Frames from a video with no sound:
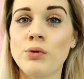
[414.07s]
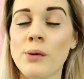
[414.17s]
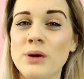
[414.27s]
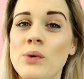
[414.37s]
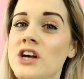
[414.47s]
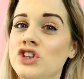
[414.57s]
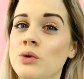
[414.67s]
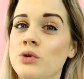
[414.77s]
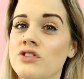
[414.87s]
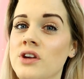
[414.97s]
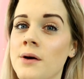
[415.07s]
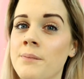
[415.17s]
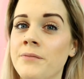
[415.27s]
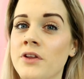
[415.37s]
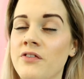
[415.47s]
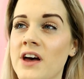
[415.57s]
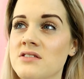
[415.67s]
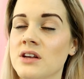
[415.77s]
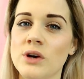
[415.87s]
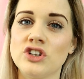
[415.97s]
probably where she was, the vet
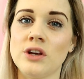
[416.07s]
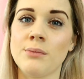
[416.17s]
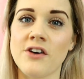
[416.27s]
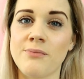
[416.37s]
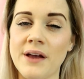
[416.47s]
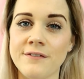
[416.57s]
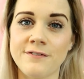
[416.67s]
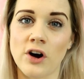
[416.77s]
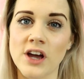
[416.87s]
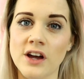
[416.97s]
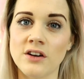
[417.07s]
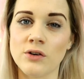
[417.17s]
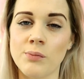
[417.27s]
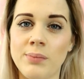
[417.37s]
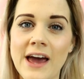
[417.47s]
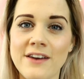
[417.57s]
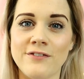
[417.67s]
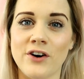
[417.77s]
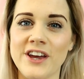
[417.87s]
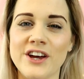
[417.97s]
said where she might have been fighting or play
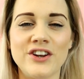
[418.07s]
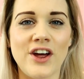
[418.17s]
fighting